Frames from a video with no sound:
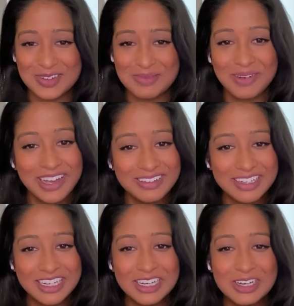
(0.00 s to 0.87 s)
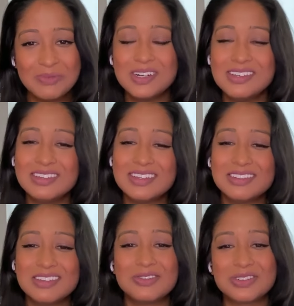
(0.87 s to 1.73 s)
But what does
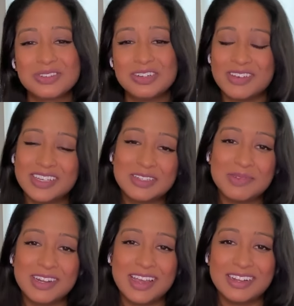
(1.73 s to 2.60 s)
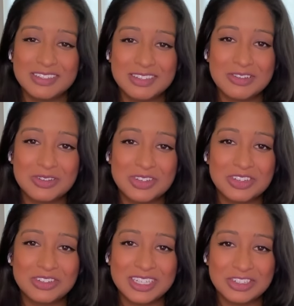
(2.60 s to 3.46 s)
institutional investment and
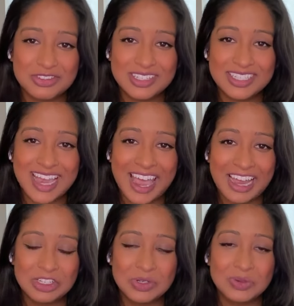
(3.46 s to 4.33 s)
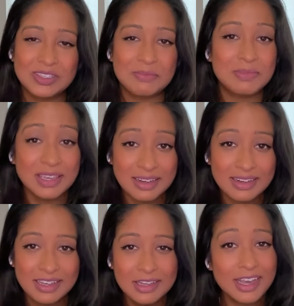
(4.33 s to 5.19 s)
institutional interest actually mean?
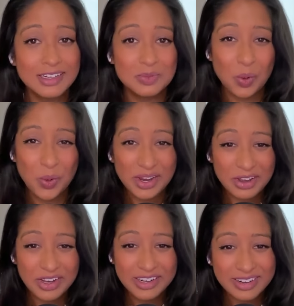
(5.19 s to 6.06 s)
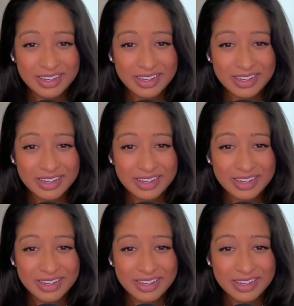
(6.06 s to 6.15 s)
And is boring good?